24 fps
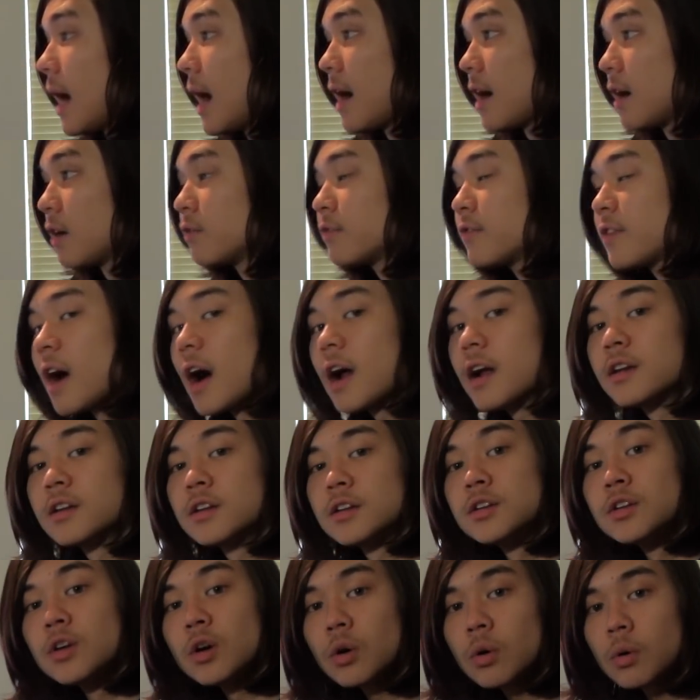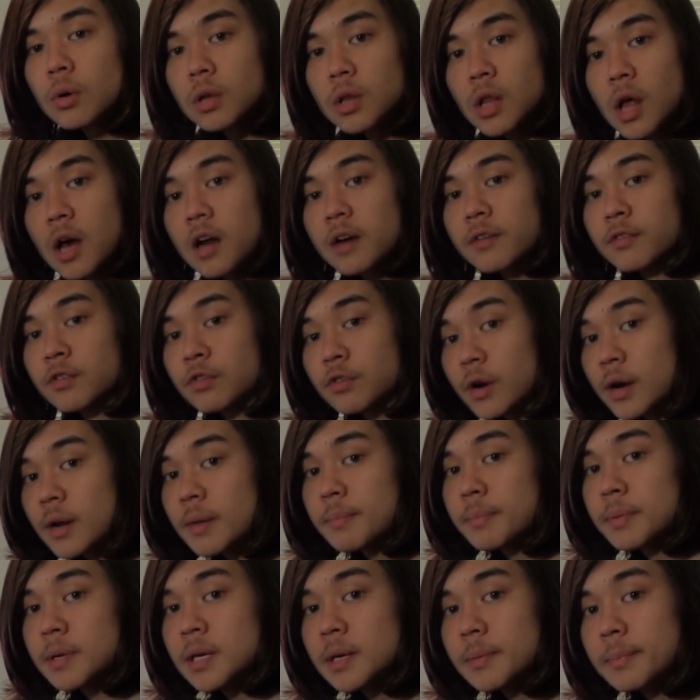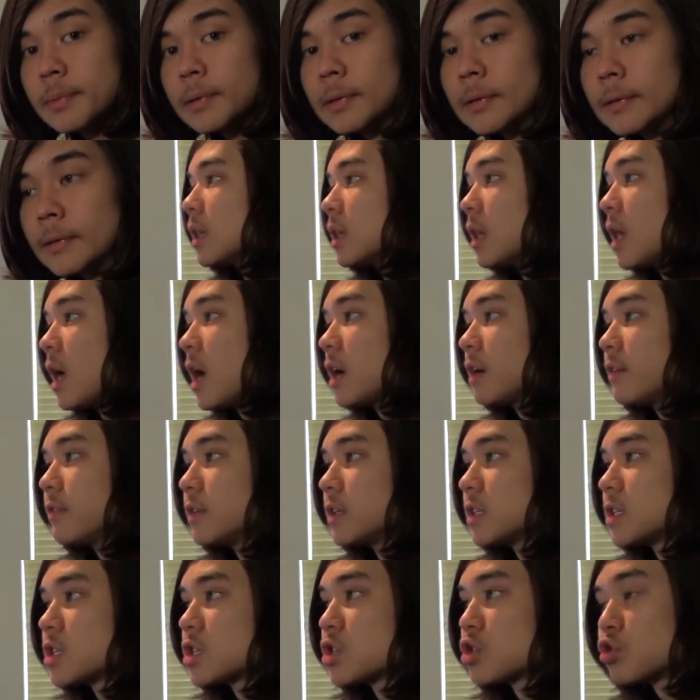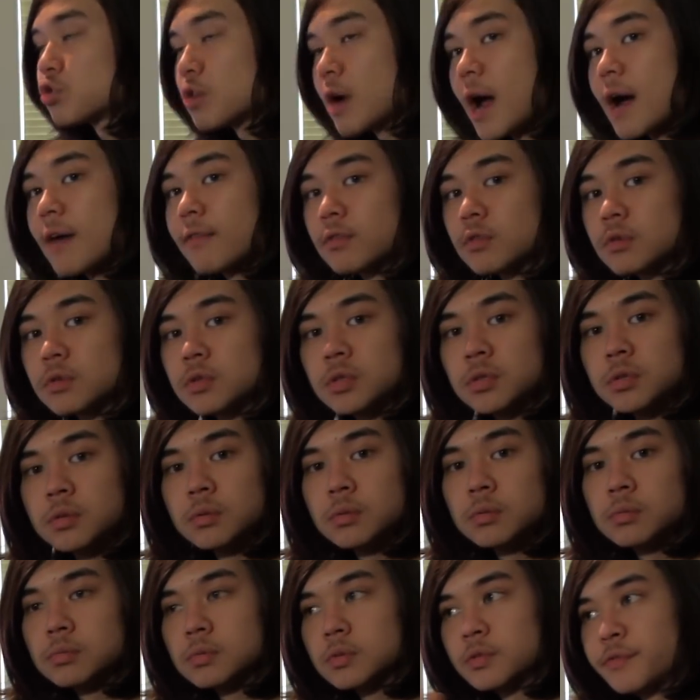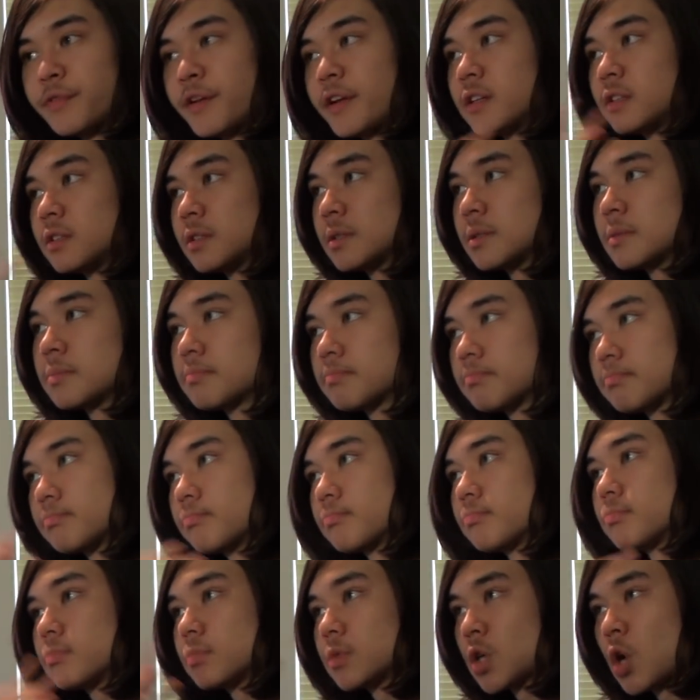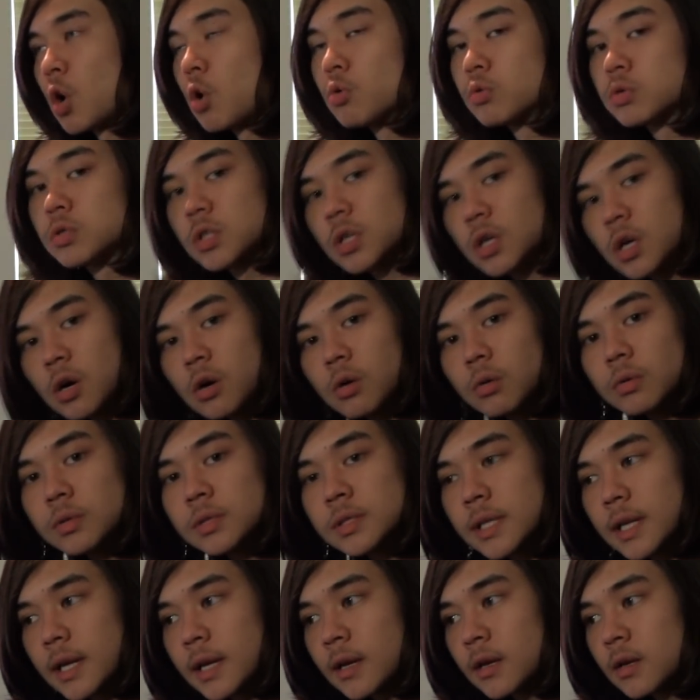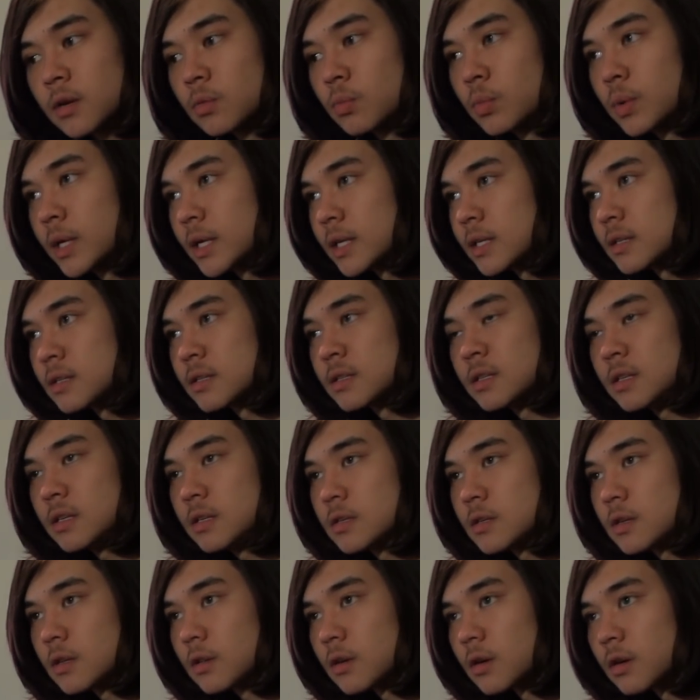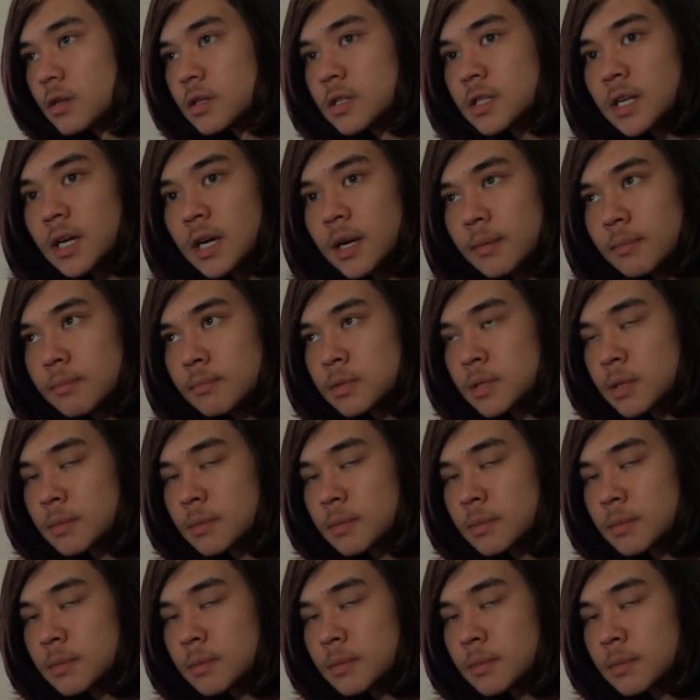I've gotten to know a lot of great people. A lot of us travel to events coast to coast, and we get to see each other all the time.